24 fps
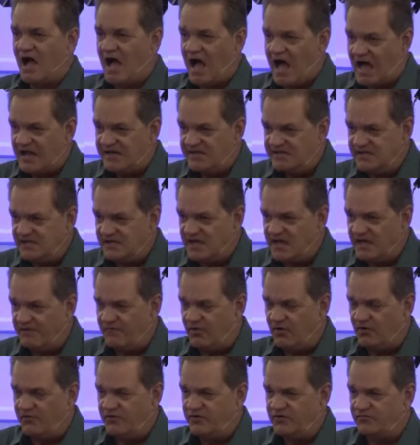I did
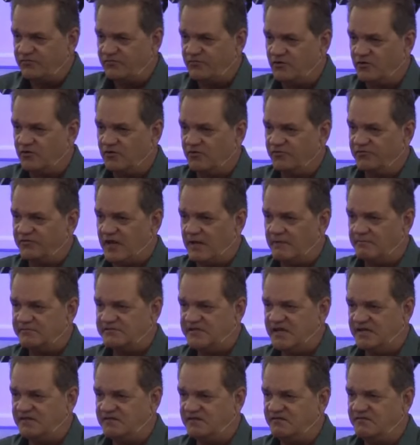have all these struggles. I'm
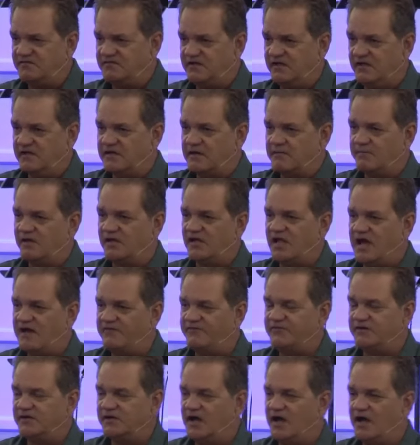dead to sin. I'm
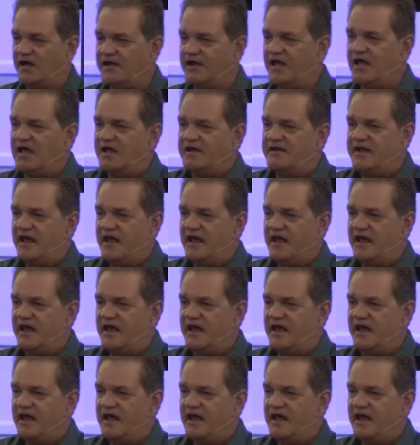alive to God.